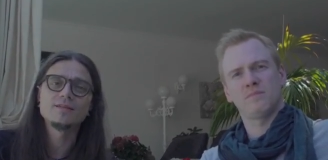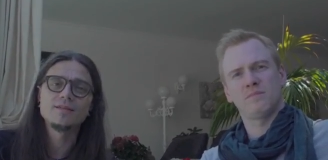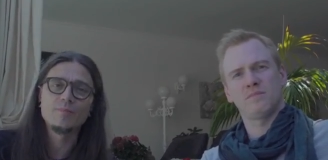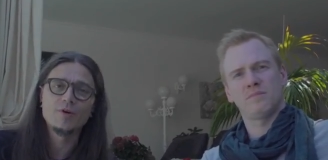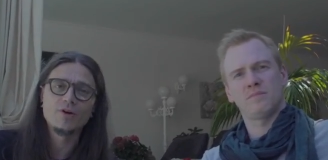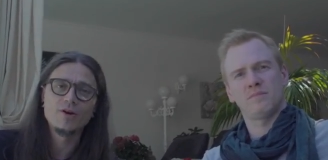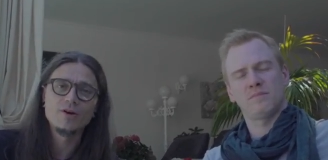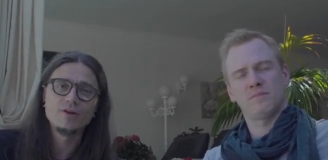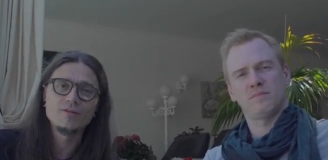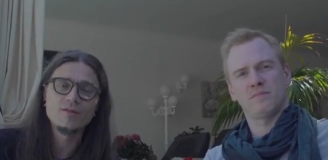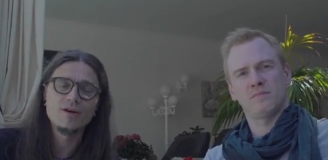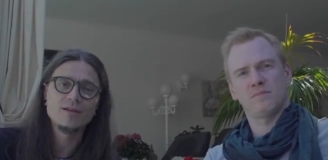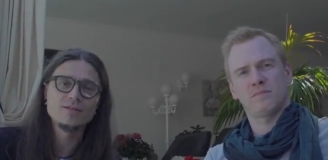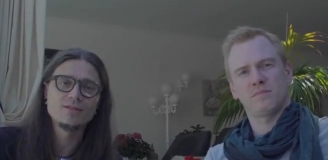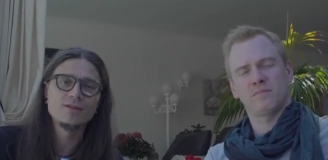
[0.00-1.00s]
Speaker 1: Seminar.
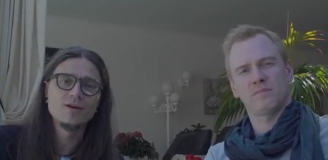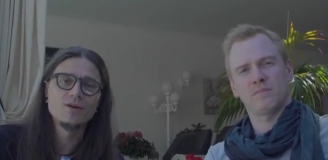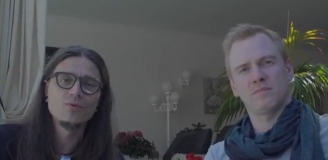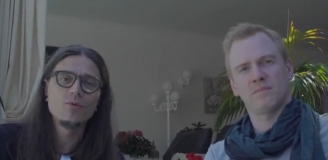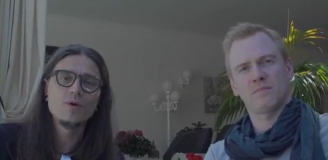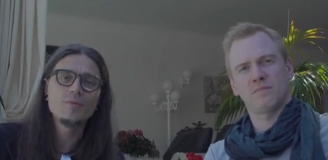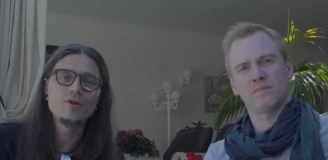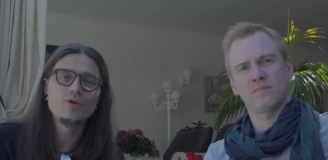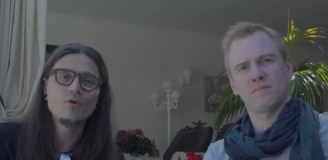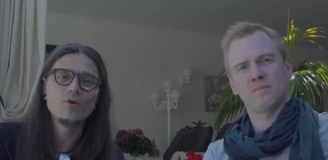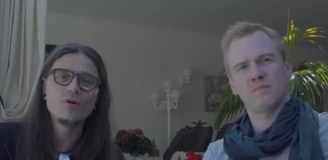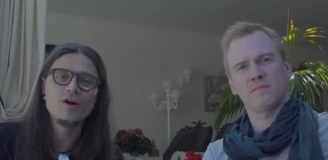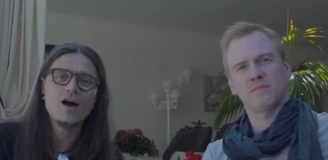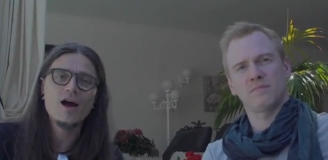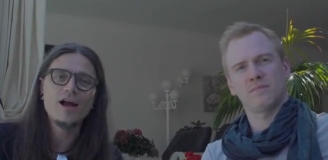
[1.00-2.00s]
That's women who
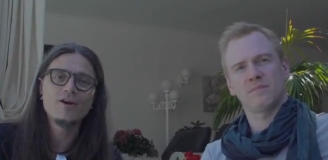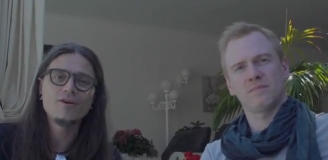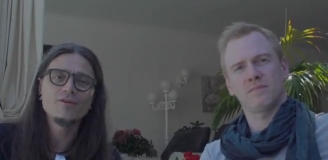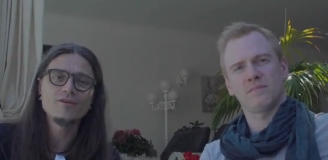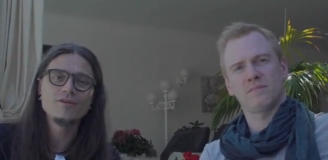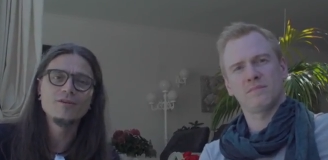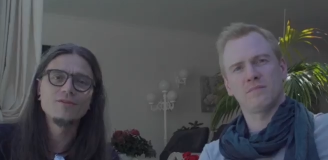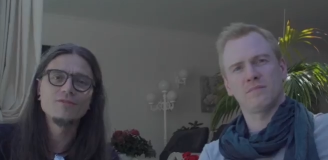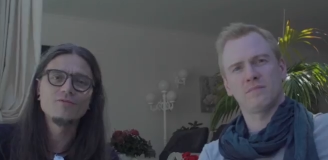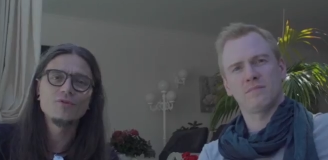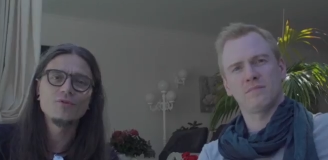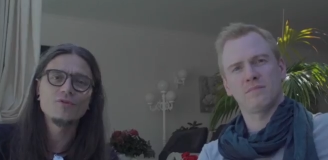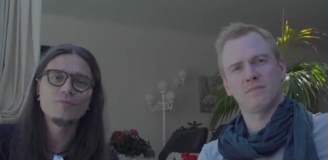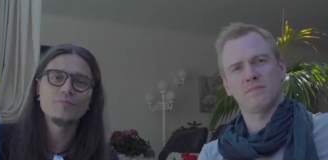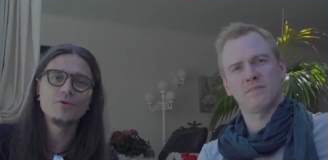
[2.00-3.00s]
are hired
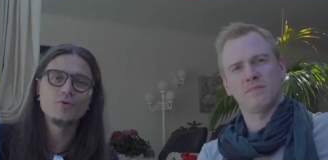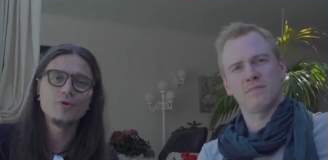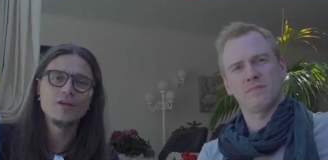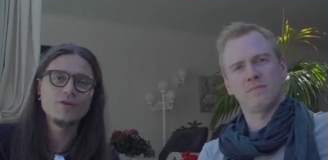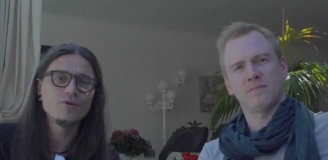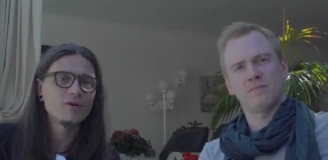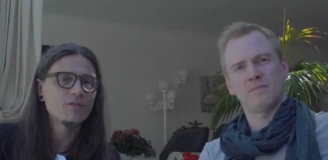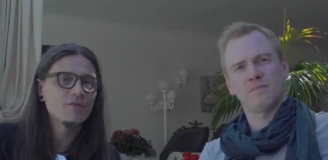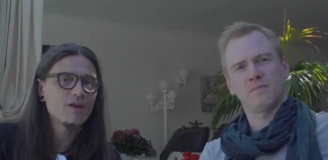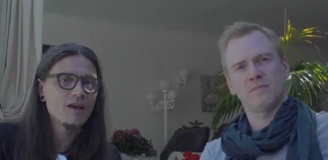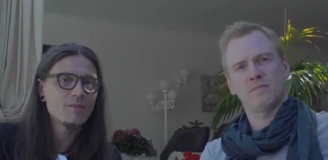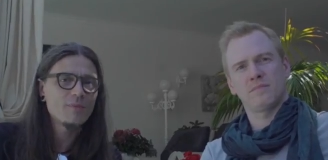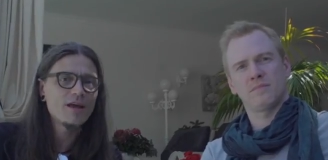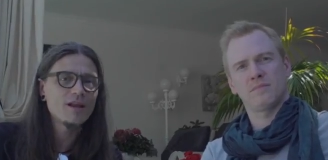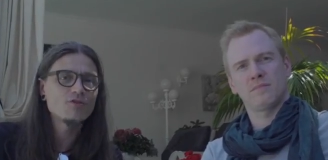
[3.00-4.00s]
Further beauty. You can
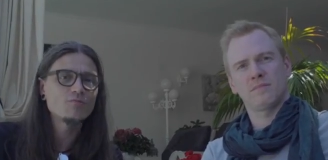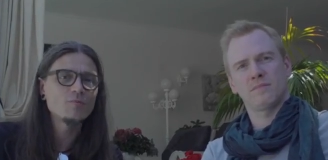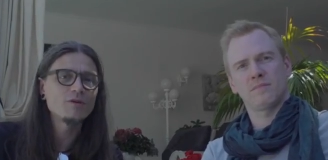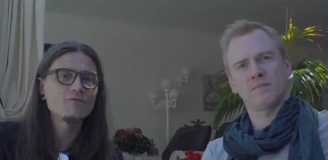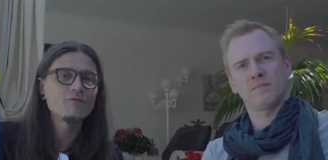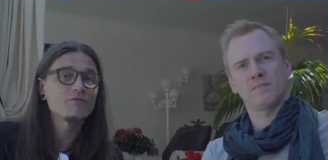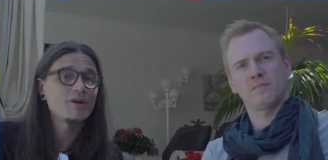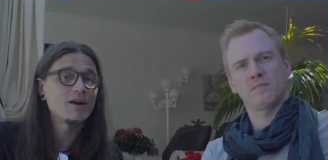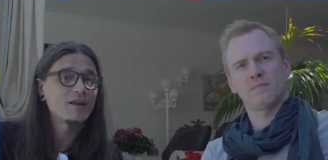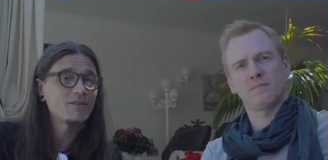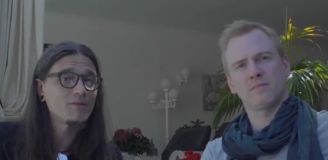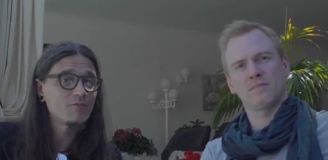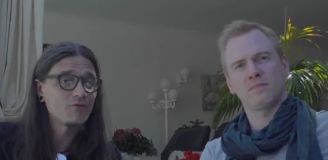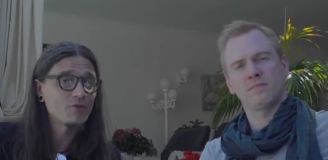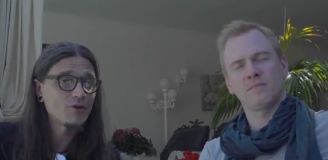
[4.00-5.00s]
thank management for finding
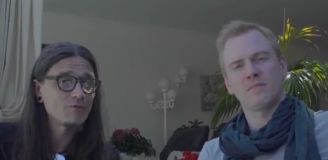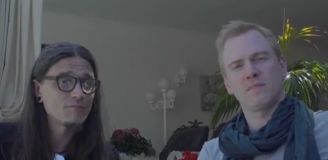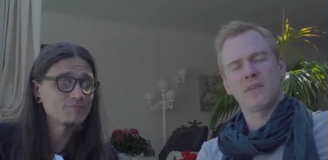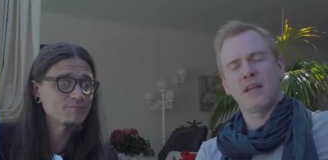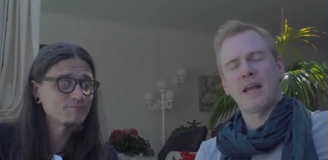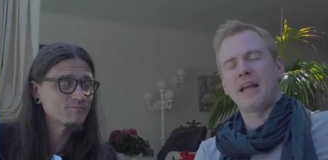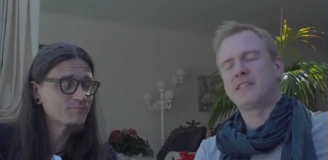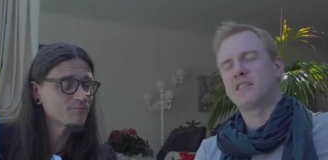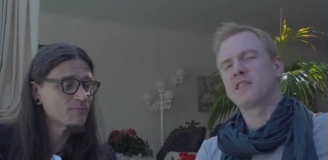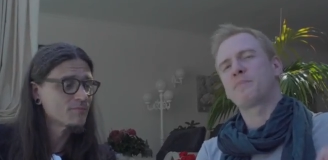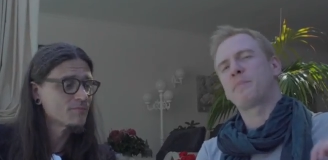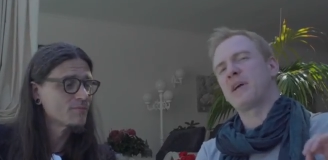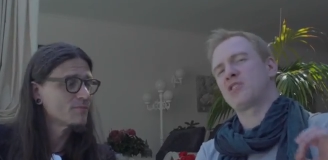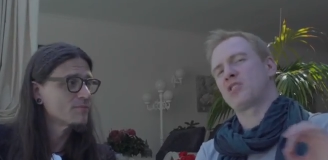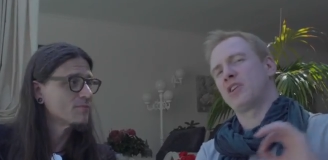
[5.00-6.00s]
them for you.
Speaker 2: It's a
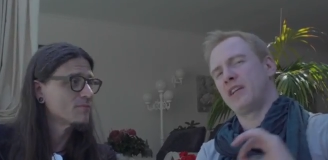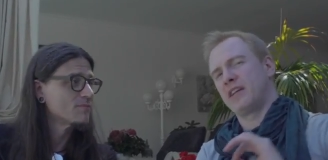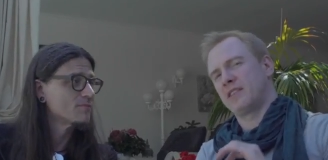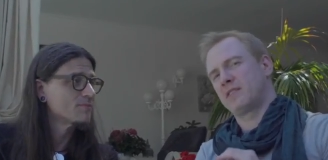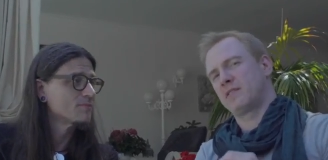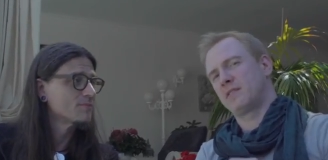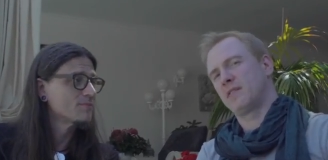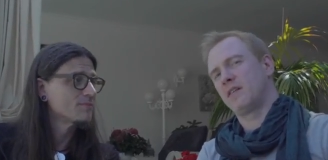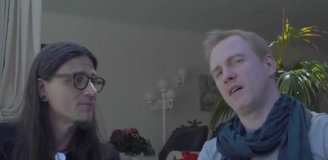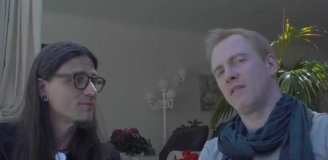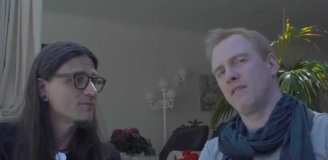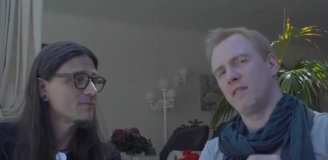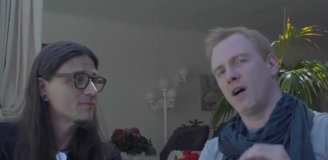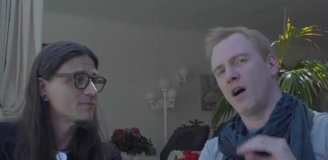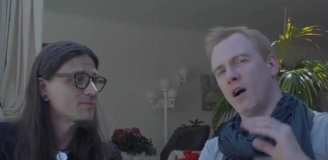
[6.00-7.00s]
specialist
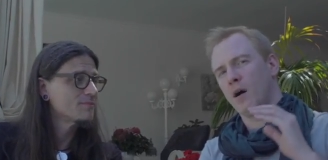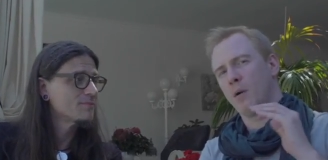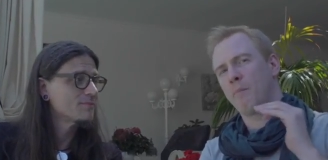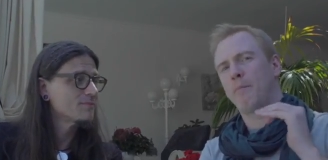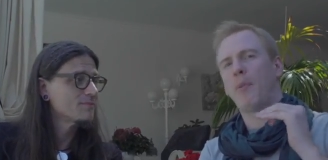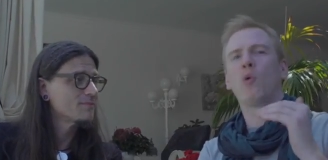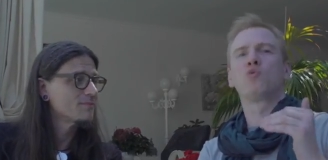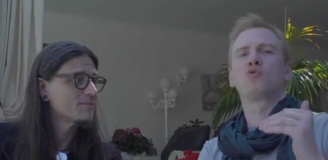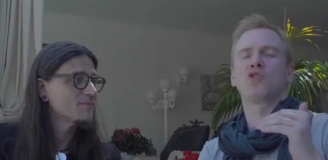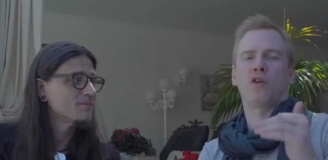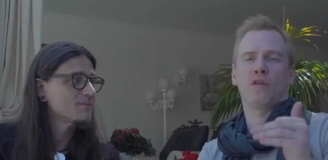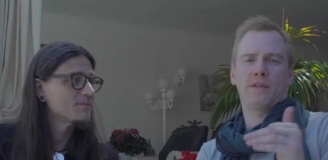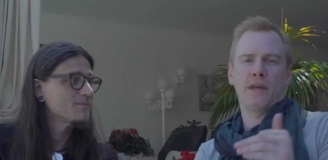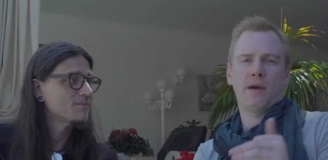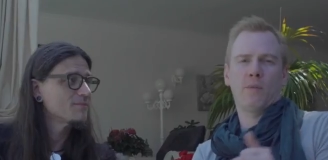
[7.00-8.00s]
uh,
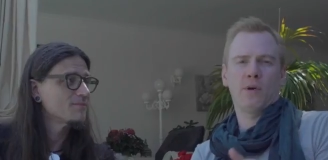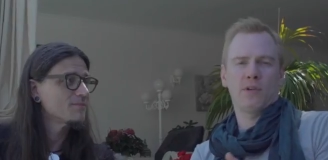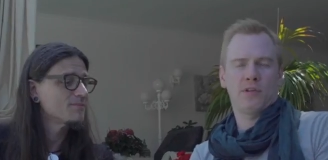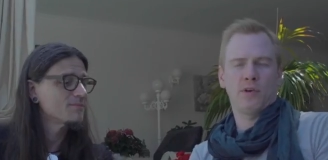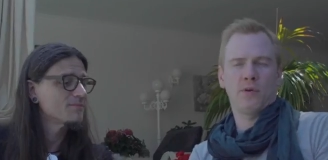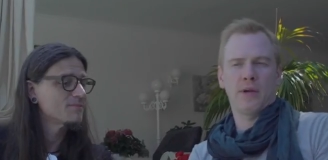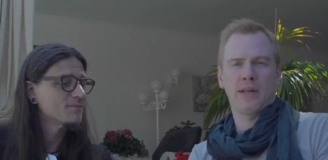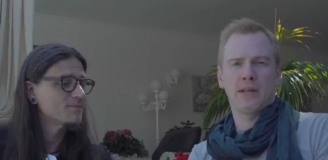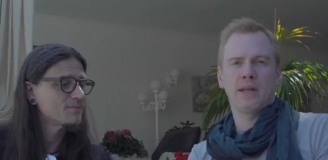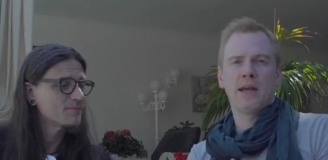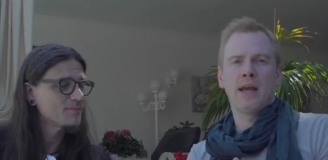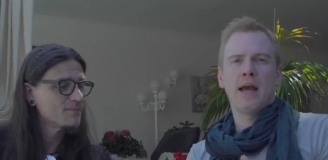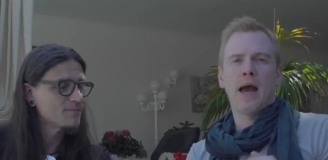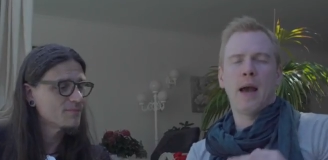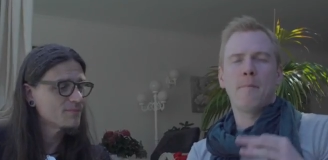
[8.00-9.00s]
bolt-on that we're doing.
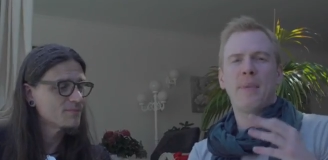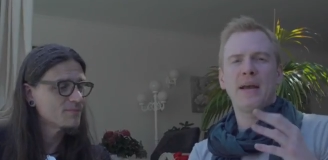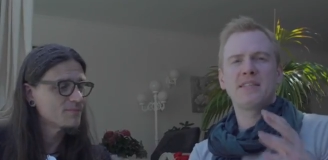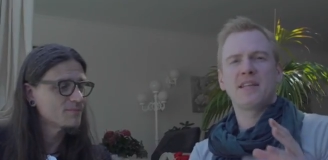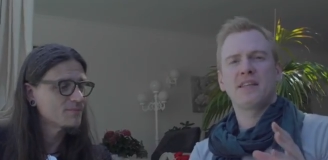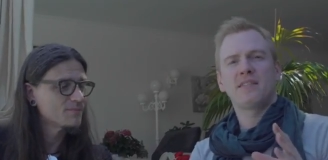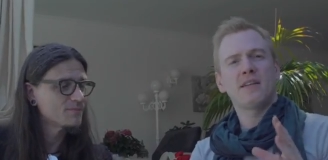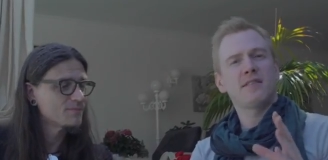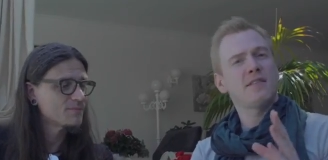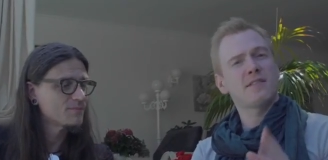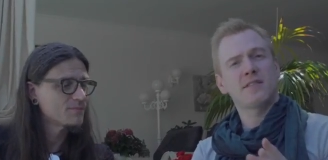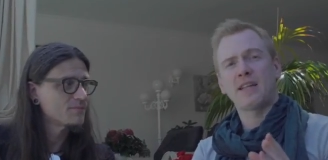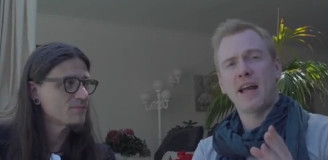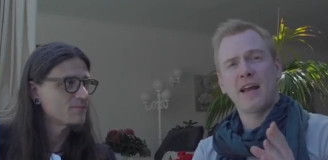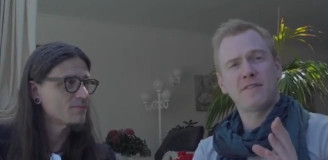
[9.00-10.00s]
And basically, that
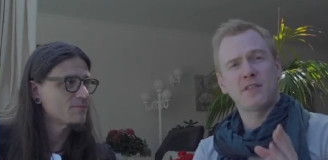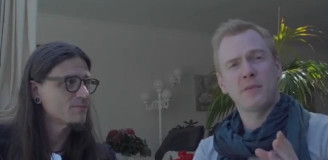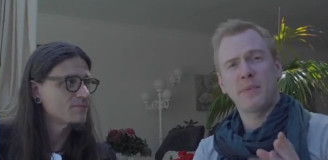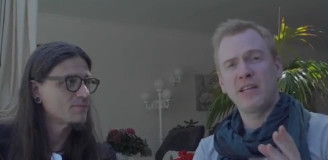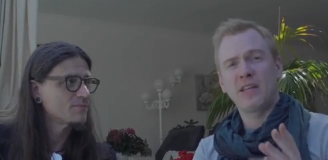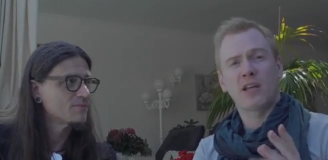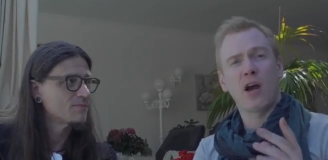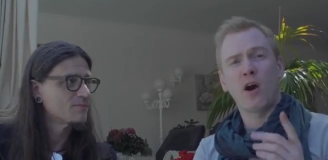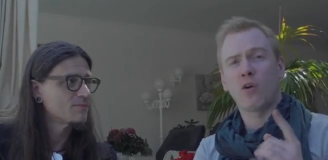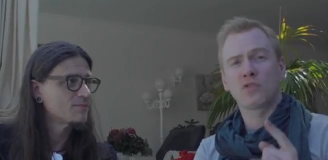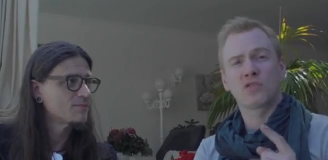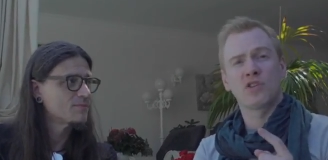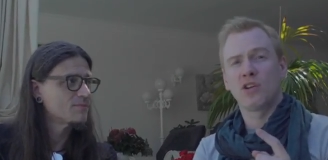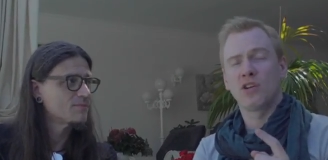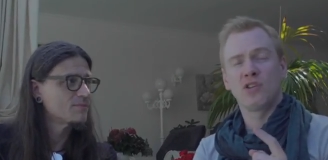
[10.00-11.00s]
doesn't have to be
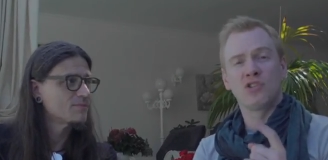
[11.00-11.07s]
girls